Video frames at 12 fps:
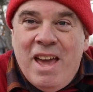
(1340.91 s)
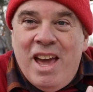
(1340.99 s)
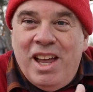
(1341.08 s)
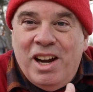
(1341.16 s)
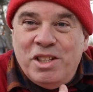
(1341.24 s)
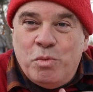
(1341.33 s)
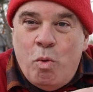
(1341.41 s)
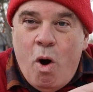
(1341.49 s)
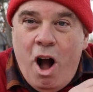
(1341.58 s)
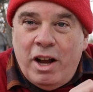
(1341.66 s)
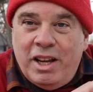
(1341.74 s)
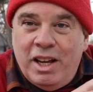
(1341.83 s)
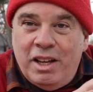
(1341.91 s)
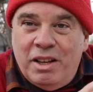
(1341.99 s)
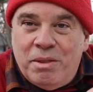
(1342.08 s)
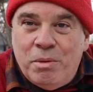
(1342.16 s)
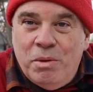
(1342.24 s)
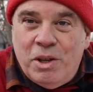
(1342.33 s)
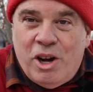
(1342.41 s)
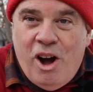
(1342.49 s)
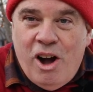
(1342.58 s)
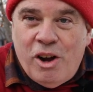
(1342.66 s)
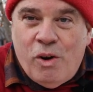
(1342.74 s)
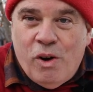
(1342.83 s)
and I was walking through the
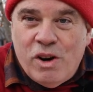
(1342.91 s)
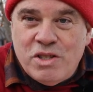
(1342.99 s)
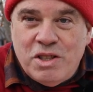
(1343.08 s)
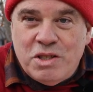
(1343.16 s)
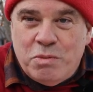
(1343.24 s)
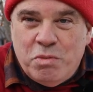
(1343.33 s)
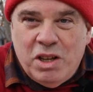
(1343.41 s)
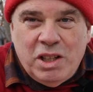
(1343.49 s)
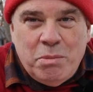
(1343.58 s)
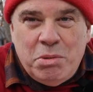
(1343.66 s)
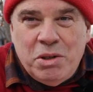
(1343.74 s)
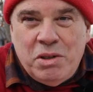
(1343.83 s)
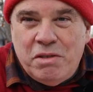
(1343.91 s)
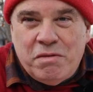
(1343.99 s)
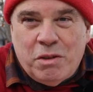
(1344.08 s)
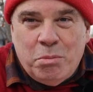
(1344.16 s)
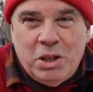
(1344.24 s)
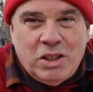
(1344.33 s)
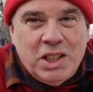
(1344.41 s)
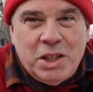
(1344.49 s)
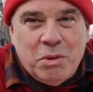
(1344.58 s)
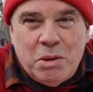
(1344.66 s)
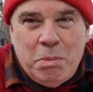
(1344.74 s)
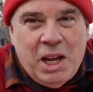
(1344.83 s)
concourse of this really beautiful building
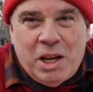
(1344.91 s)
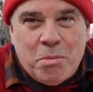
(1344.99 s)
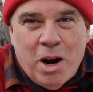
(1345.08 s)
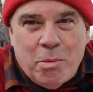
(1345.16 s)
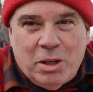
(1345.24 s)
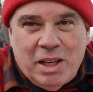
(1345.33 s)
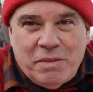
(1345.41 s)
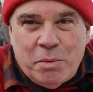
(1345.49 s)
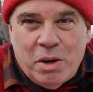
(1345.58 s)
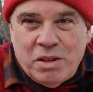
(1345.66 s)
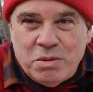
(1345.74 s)
with pink marble everywhere.